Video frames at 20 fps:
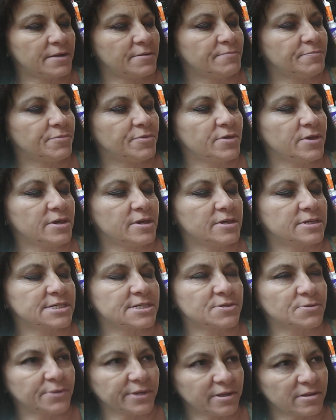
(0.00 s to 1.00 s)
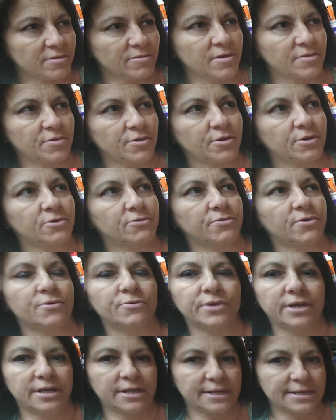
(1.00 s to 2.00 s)
The soil that they're
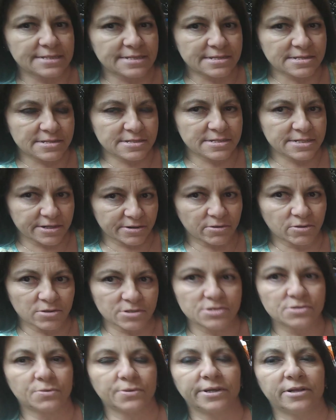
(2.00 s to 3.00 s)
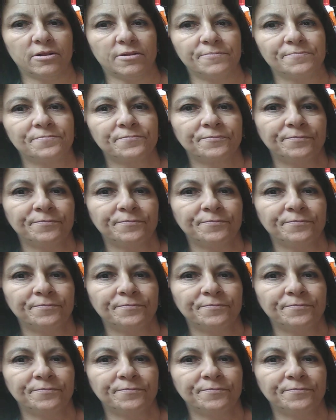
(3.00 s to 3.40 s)
grown in is sterile soil.